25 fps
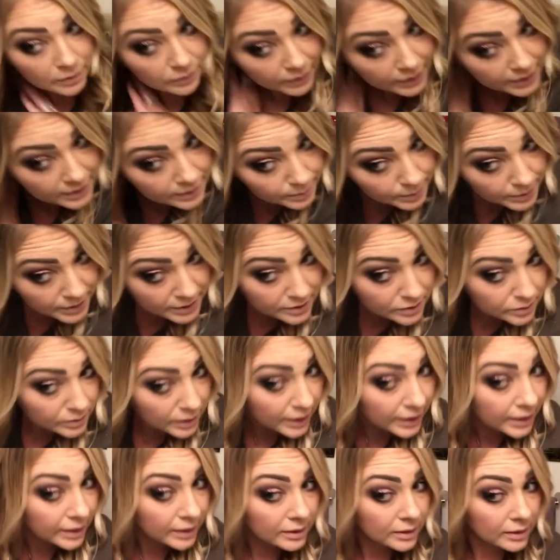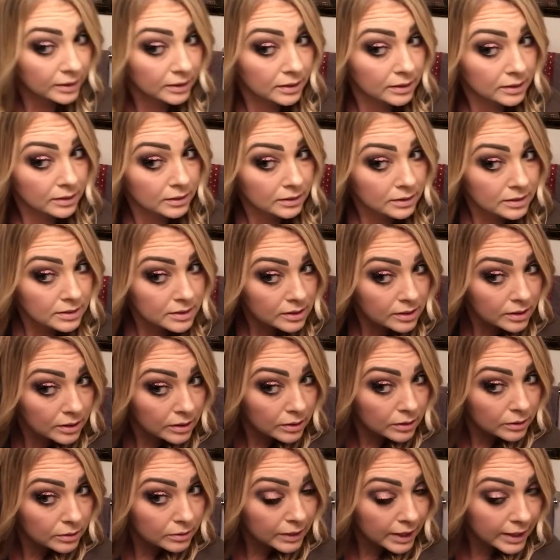let me find a piece right. Let's
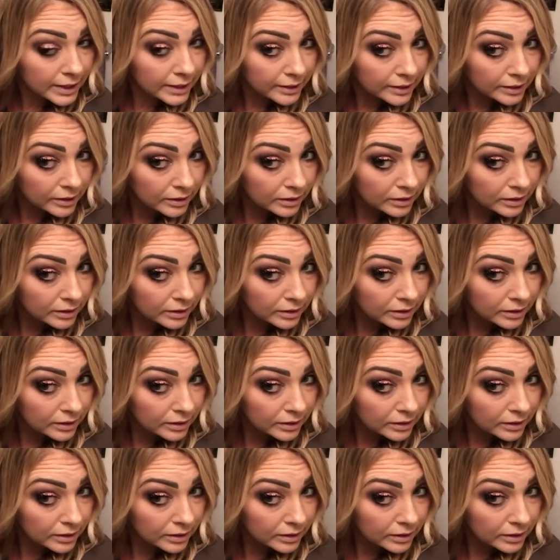go right